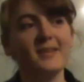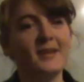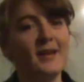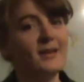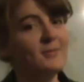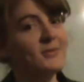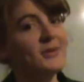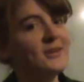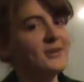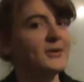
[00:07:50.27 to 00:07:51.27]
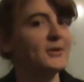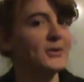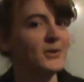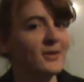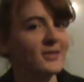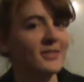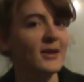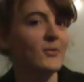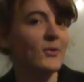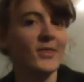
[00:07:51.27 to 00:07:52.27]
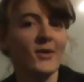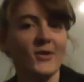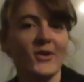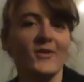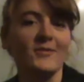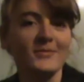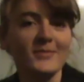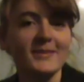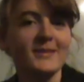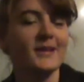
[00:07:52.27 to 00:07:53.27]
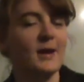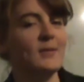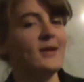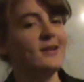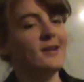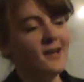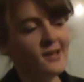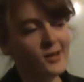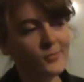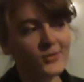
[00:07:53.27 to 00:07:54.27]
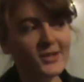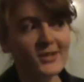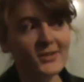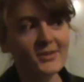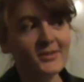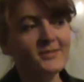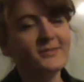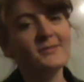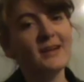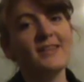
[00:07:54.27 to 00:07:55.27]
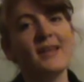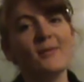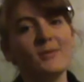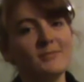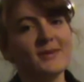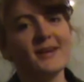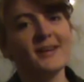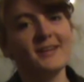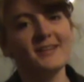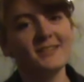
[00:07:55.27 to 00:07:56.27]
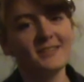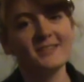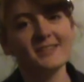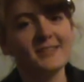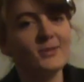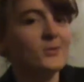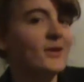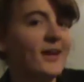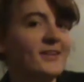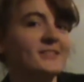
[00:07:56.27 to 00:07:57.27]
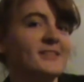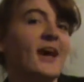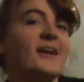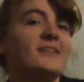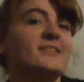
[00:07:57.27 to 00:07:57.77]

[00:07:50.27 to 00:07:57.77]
And number 3, who do you think won the cook-off? I mean, I had a pretty good run there with my little egg snack.